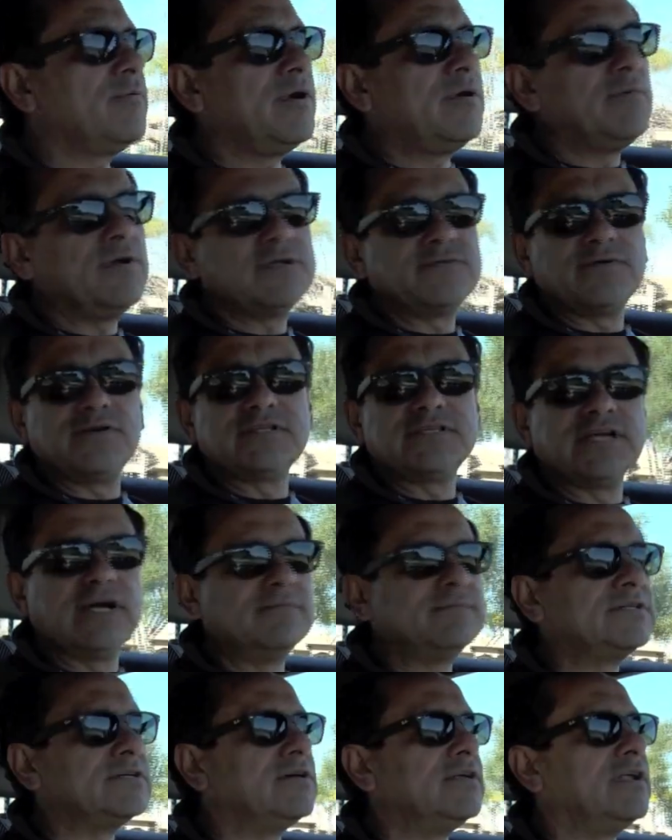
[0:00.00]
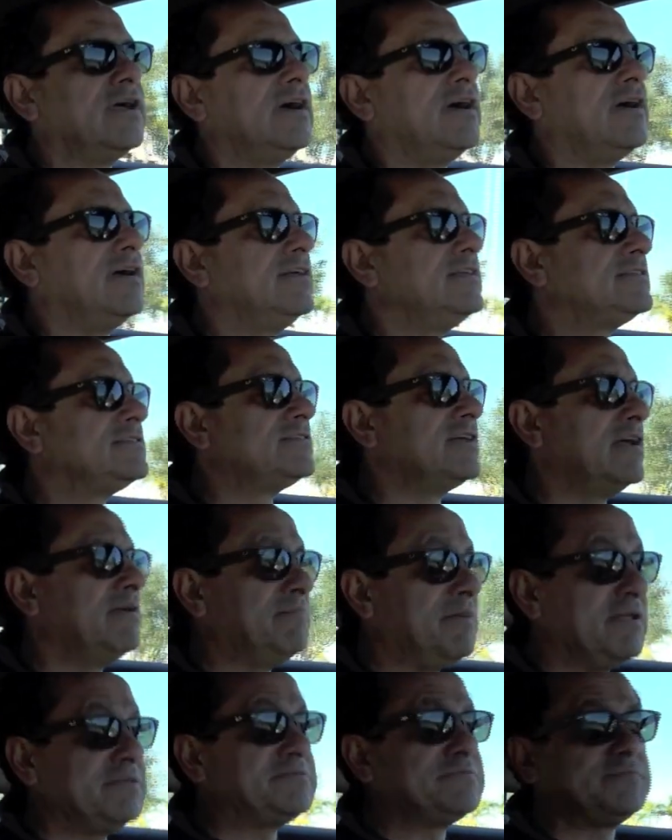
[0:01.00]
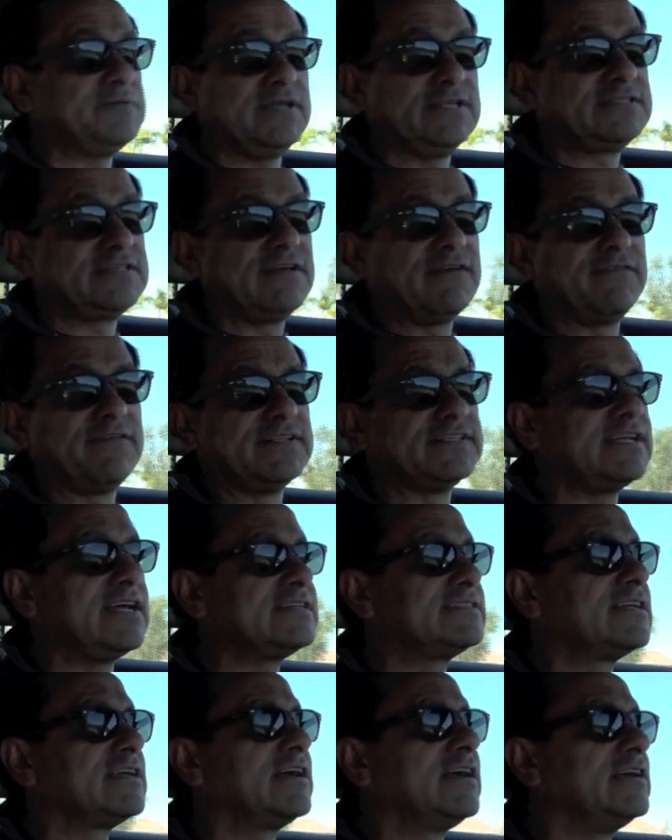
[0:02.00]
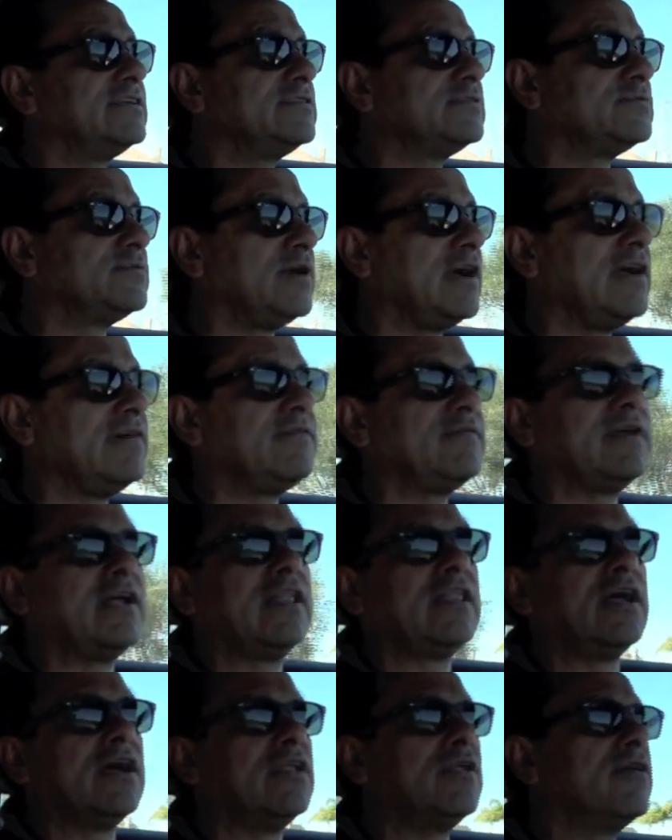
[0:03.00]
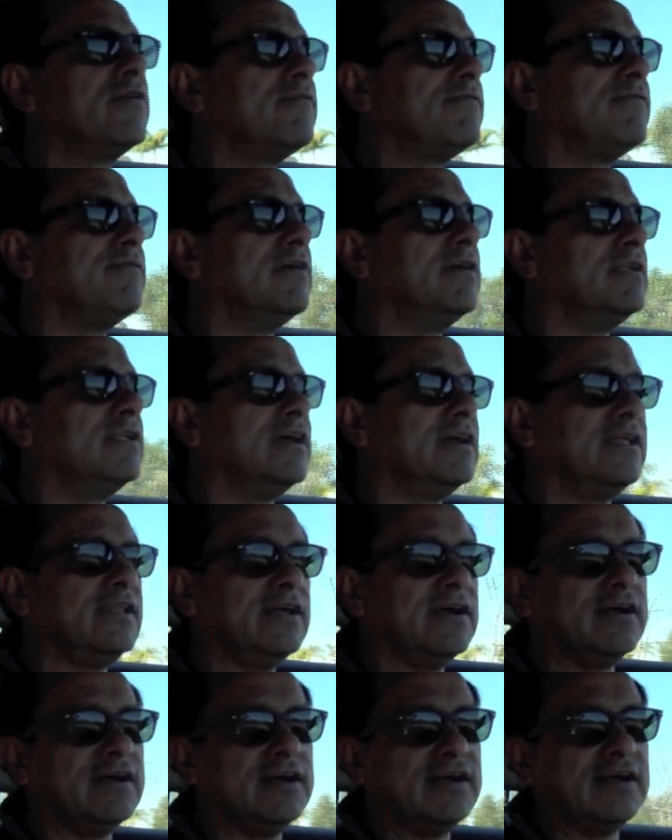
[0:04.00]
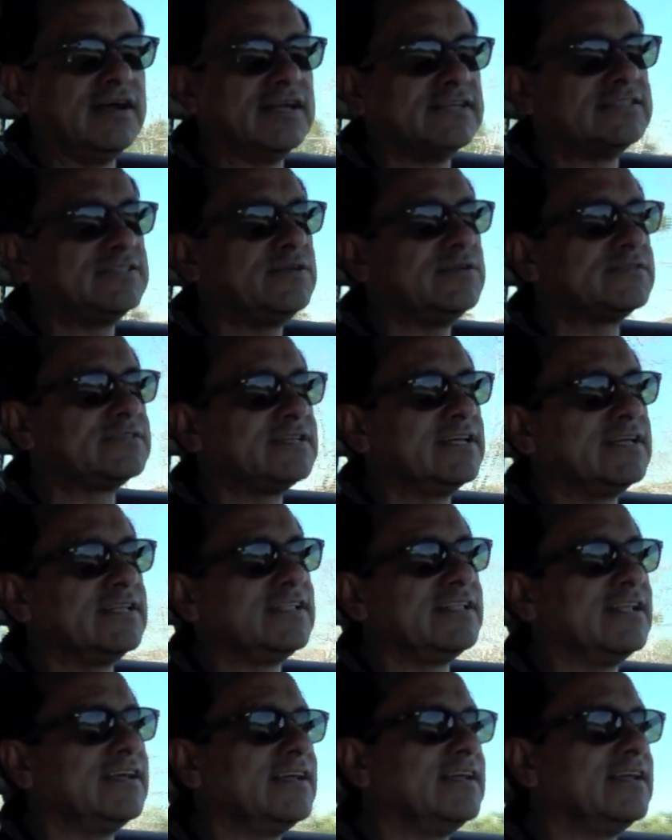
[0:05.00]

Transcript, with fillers: you very much for your time, John. Uh, it's, uh, it's it's a fantastic car to drive, a, a lot of fun, and uh, as you said,